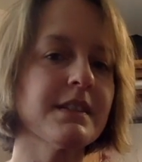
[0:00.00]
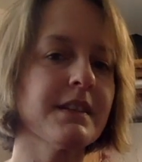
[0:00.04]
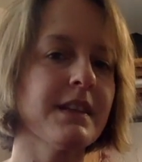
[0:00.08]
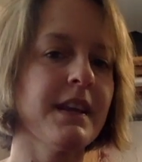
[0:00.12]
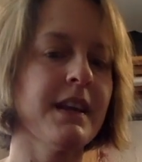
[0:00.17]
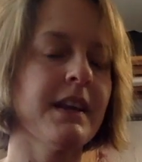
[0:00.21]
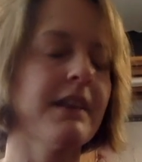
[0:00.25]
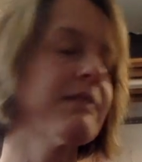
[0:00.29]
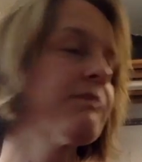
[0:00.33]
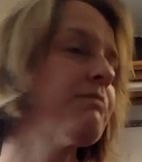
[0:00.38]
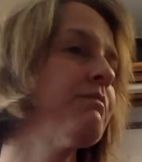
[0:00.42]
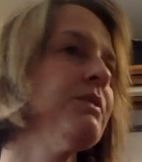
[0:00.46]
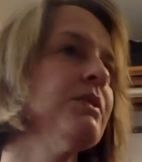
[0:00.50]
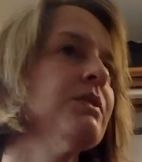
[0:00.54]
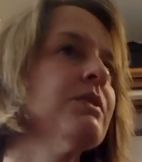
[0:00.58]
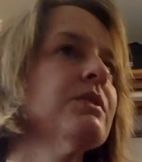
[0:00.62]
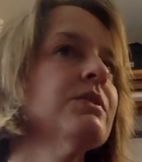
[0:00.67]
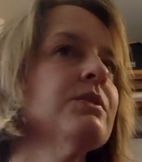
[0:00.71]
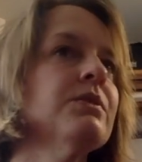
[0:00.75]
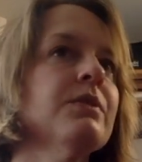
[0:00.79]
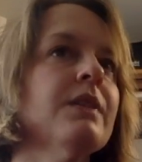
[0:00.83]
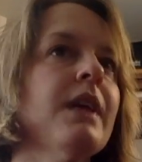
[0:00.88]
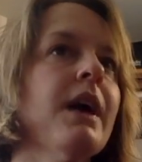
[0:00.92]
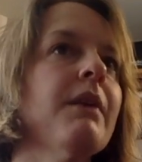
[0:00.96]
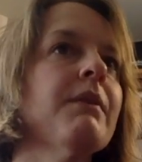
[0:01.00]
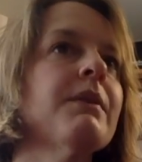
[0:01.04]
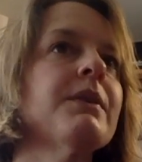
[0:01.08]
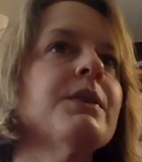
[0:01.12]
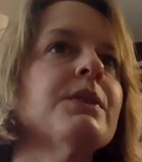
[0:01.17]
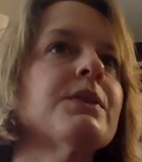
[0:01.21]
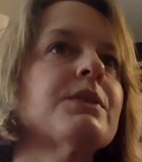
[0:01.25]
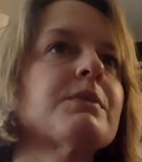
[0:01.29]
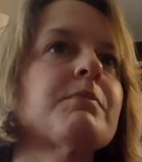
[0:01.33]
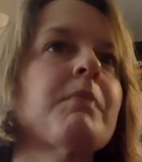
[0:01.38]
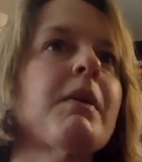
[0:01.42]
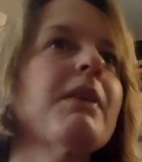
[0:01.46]
like you can do that with
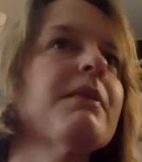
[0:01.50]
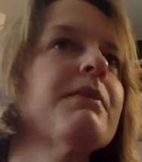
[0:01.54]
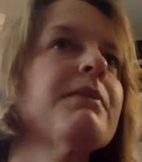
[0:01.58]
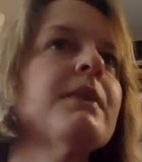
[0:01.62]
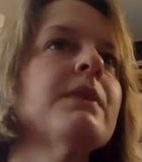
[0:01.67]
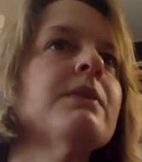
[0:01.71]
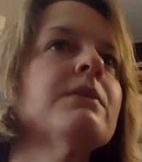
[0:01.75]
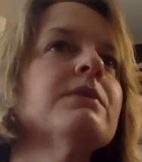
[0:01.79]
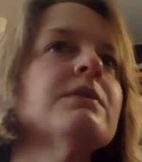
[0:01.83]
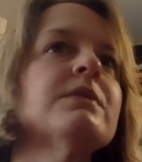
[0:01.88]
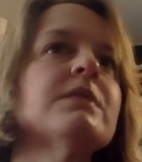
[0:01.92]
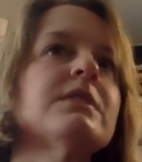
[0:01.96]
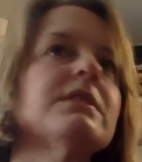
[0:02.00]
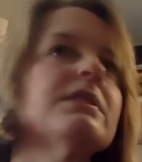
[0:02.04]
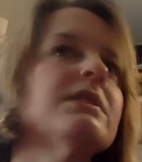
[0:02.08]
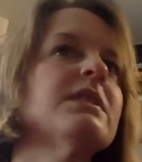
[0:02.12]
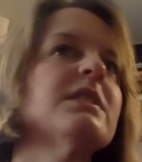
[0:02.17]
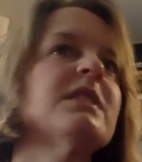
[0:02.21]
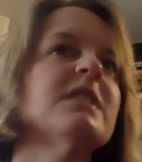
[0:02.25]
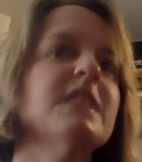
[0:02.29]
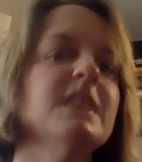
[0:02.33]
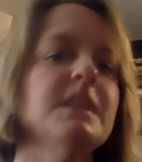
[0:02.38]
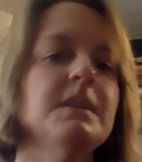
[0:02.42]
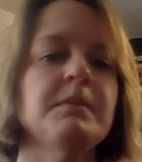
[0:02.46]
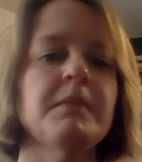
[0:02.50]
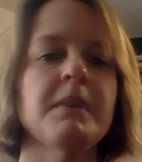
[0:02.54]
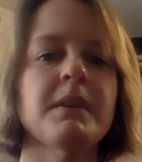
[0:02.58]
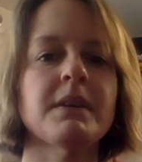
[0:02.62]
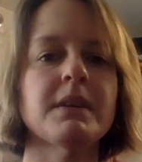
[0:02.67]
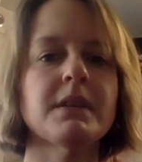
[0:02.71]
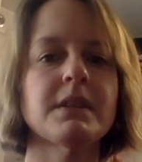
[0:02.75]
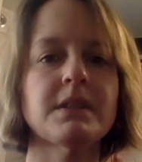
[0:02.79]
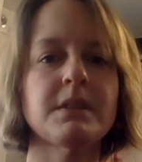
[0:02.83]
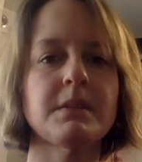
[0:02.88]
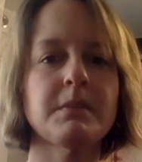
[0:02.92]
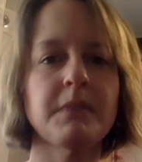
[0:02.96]
your smartphones and just email
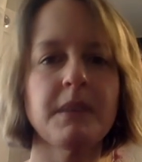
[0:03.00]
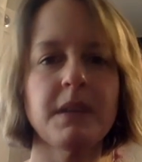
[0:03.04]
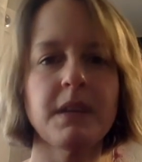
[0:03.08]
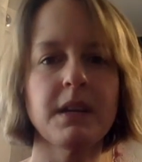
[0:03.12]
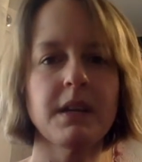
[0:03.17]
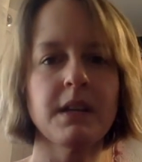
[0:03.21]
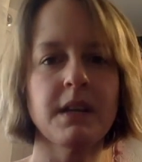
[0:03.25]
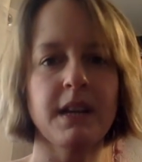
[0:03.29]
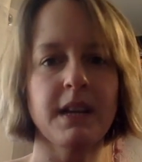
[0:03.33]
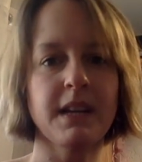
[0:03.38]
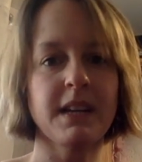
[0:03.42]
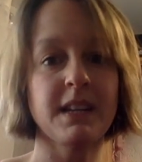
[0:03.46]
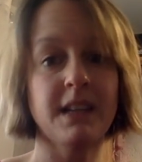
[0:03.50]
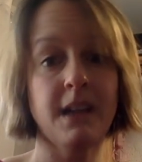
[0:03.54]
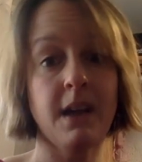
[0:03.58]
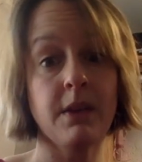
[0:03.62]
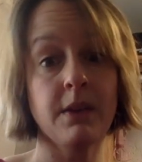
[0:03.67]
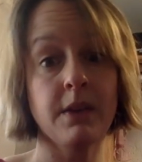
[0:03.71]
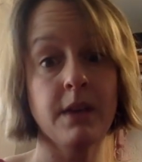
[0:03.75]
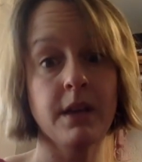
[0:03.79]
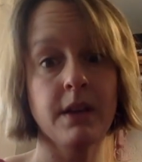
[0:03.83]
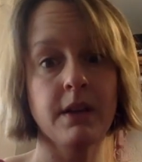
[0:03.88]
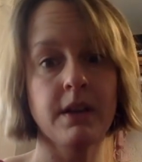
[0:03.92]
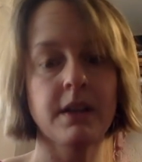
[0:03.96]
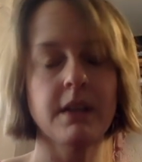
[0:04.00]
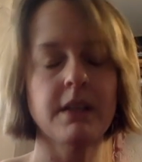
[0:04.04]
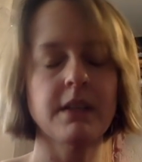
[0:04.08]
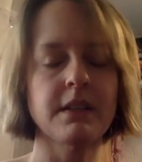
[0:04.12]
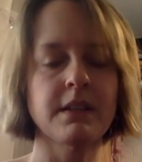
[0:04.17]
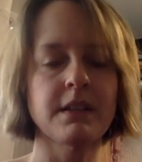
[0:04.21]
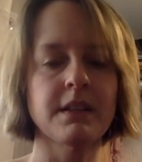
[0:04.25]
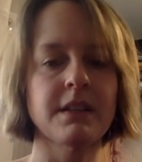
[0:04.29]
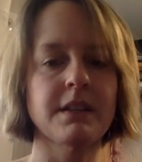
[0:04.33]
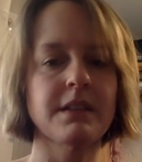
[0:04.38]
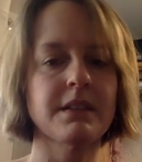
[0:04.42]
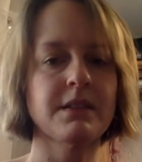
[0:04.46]
it to me, and I can download it
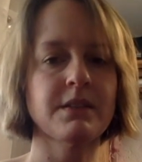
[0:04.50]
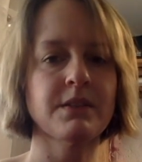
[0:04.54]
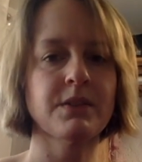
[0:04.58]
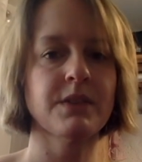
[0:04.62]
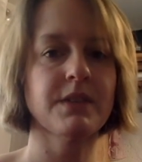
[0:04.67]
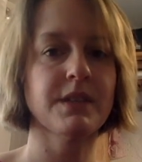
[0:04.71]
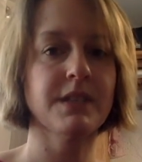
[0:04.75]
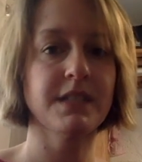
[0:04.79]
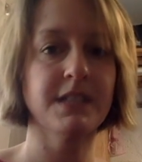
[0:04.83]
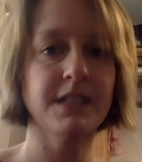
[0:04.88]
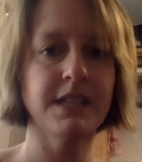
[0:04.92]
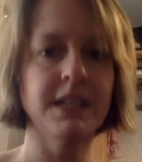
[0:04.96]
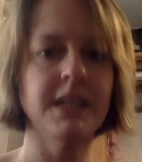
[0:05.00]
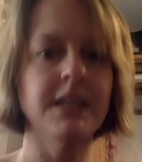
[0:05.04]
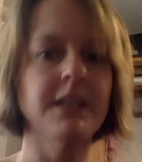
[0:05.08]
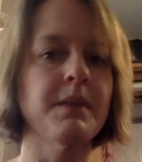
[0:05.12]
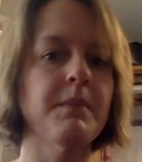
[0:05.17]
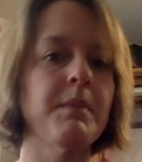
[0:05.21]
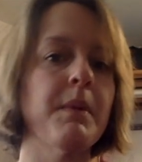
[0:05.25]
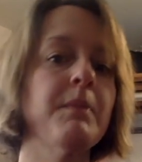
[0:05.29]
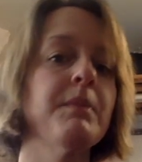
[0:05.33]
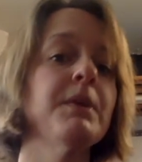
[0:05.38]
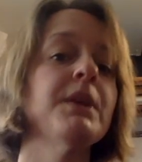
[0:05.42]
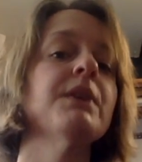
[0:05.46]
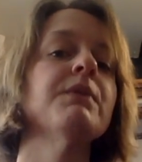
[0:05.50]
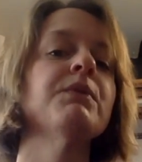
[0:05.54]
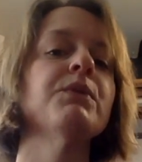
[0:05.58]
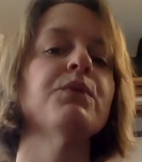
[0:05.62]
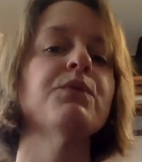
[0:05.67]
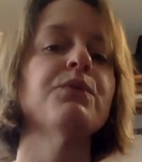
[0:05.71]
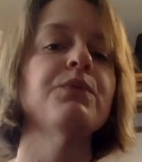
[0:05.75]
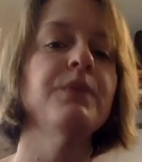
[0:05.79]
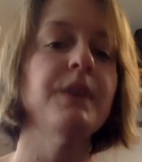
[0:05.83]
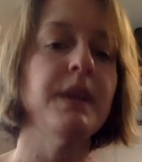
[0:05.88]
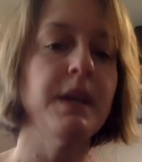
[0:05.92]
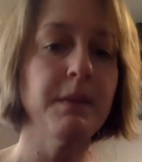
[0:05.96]
and then sort of see and then maybe give you
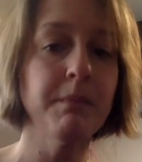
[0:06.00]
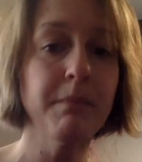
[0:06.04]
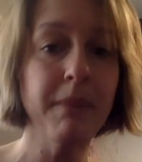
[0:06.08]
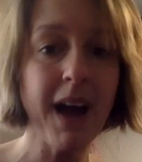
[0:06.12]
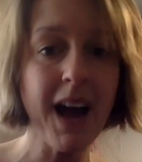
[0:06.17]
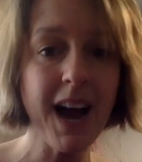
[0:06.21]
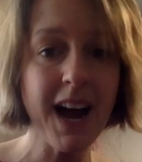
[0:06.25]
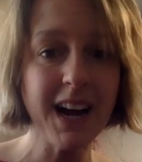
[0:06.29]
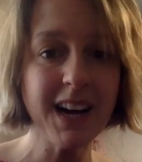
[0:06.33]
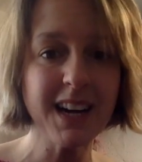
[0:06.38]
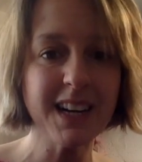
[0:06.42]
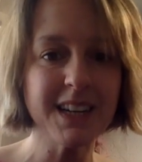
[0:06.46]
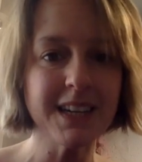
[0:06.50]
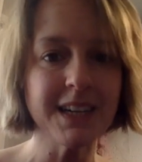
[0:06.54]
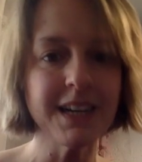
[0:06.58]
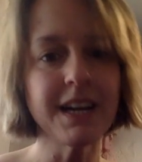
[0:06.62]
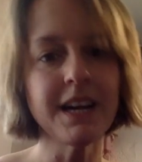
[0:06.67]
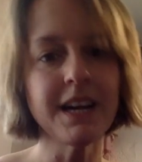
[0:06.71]
feedback.